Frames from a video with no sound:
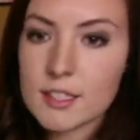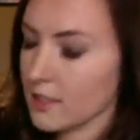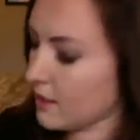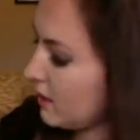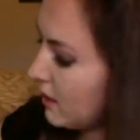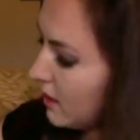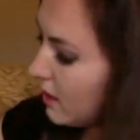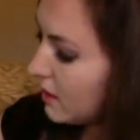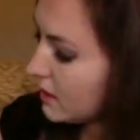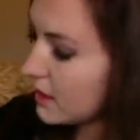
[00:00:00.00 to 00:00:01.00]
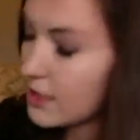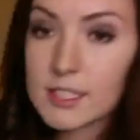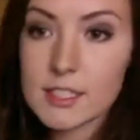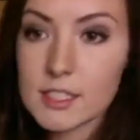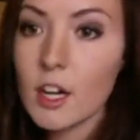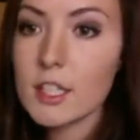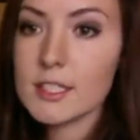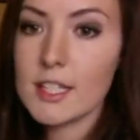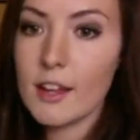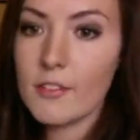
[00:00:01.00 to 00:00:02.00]
didn't start saving
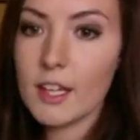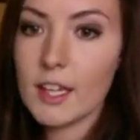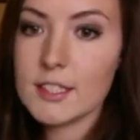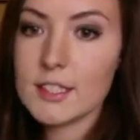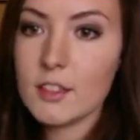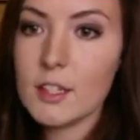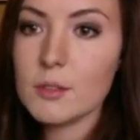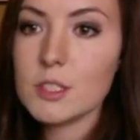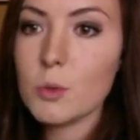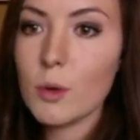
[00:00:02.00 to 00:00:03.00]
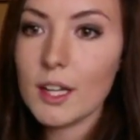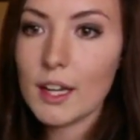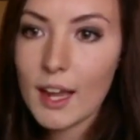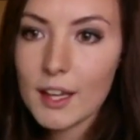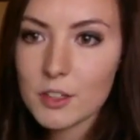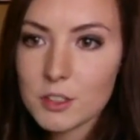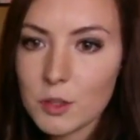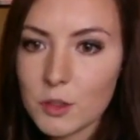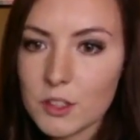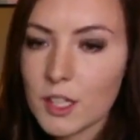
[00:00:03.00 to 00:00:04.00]
until he was 29 years old,
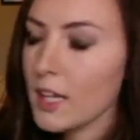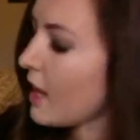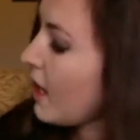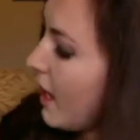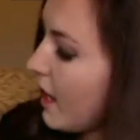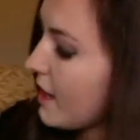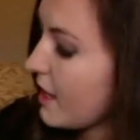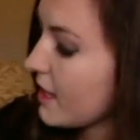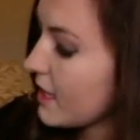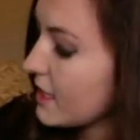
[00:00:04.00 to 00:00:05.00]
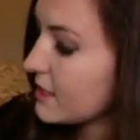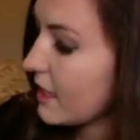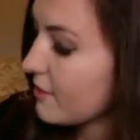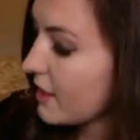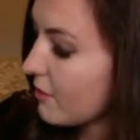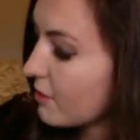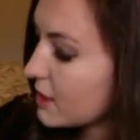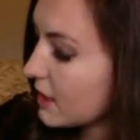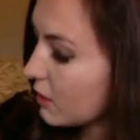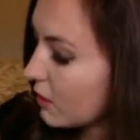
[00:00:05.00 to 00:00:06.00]
and then he saved every single year
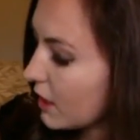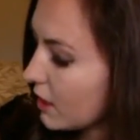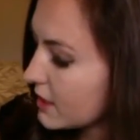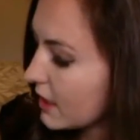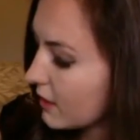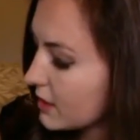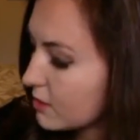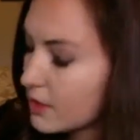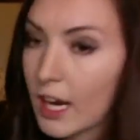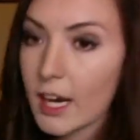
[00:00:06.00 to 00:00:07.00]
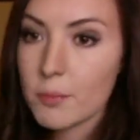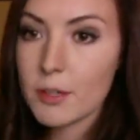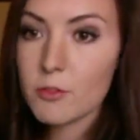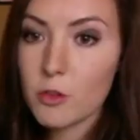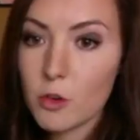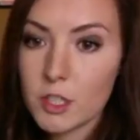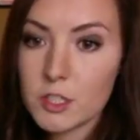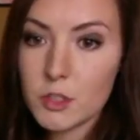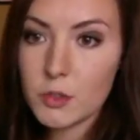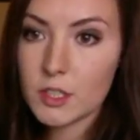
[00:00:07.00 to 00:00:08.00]
until his retirement 42 years
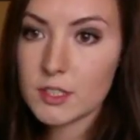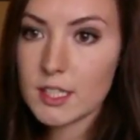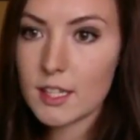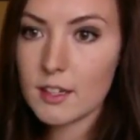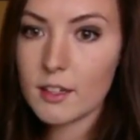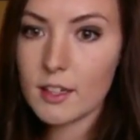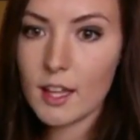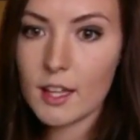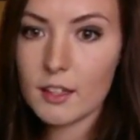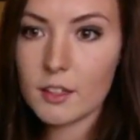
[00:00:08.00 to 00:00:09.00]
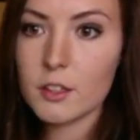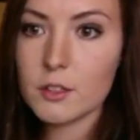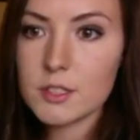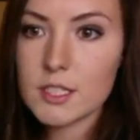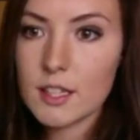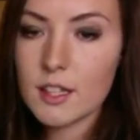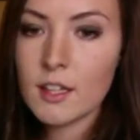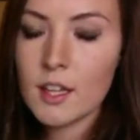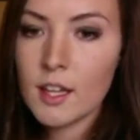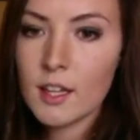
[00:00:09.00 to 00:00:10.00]
later. Okay, that includes the
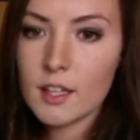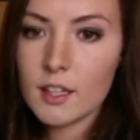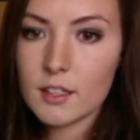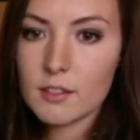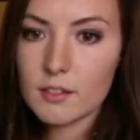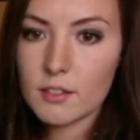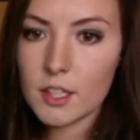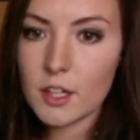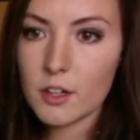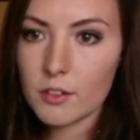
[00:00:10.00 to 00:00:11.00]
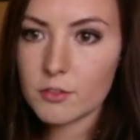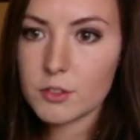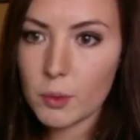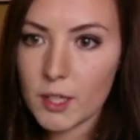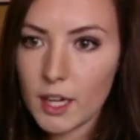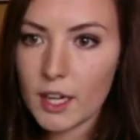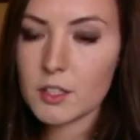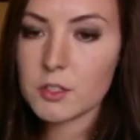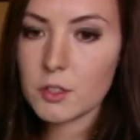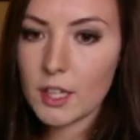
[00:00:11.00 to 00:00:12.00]
year of 29 years old and the
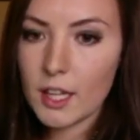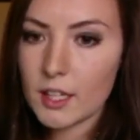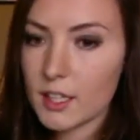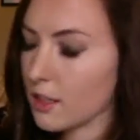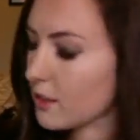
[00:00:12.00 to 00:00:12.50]
year of 70 years